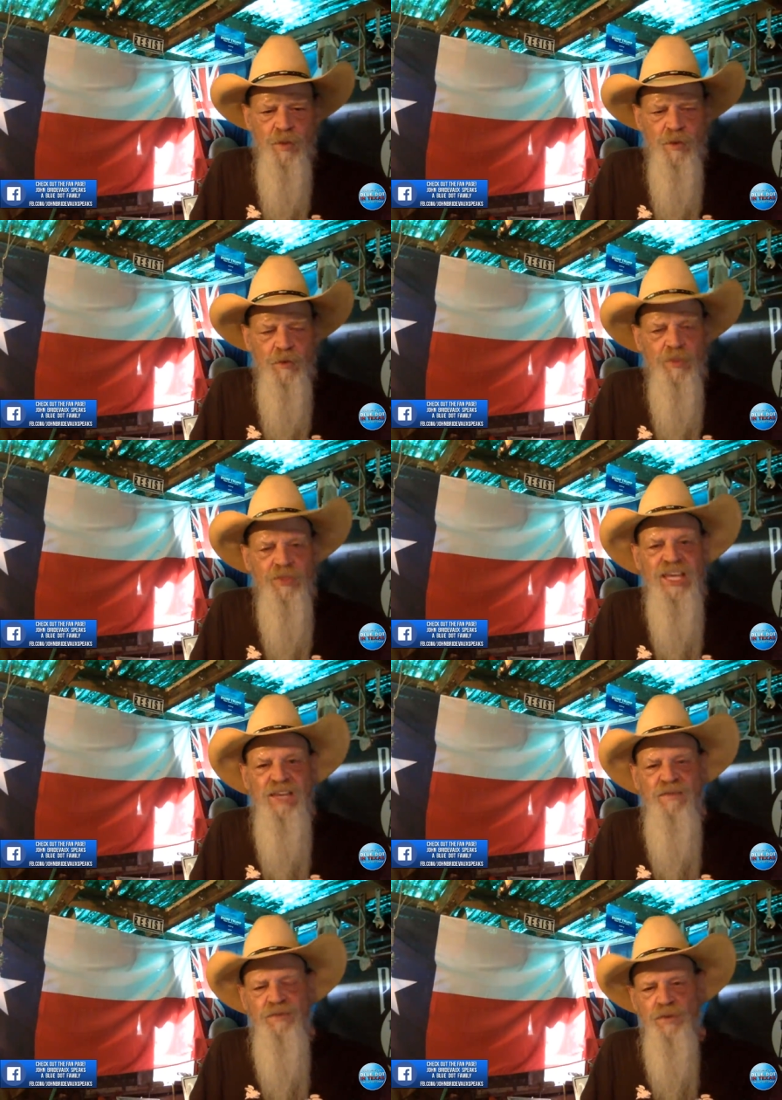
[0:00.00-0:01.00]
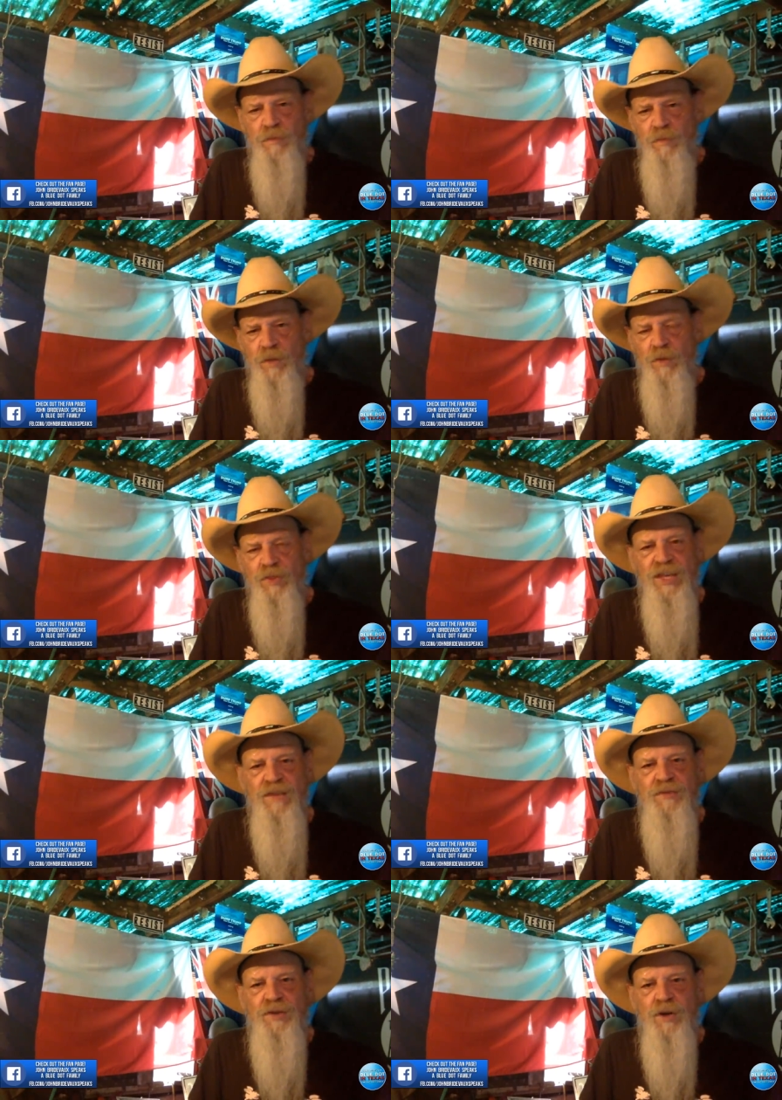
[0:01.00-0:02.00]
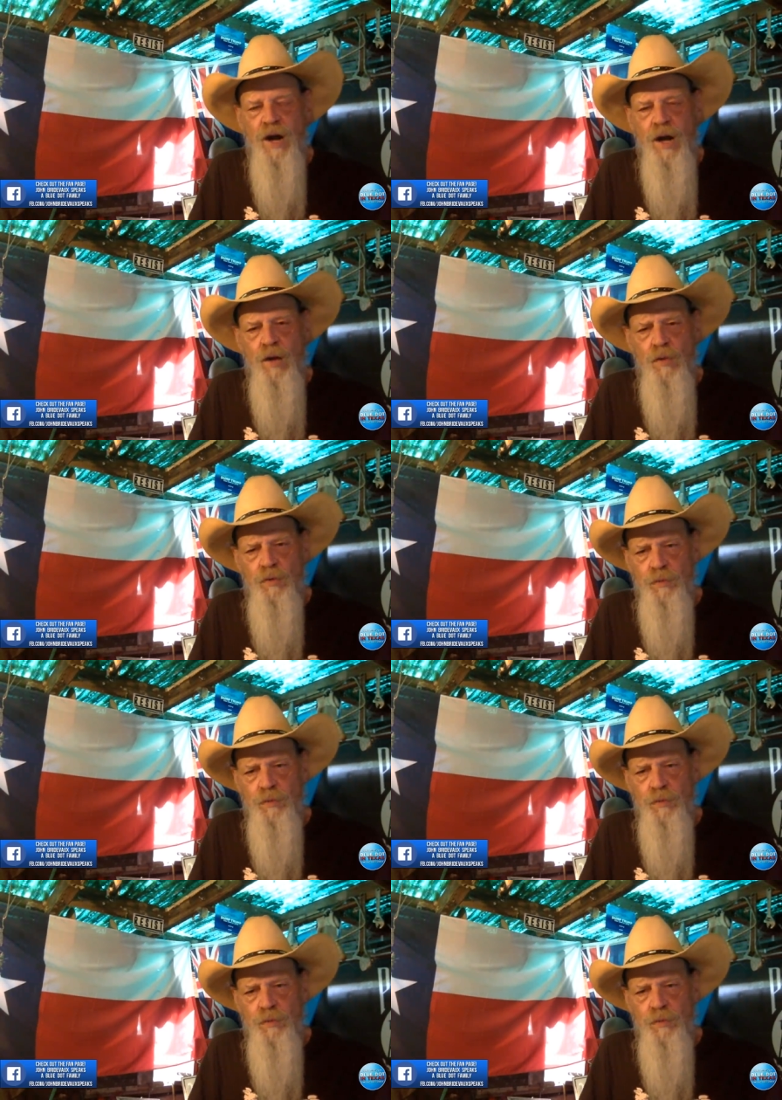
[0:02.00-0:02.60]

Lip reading: They're thieves. They're thieves in our house.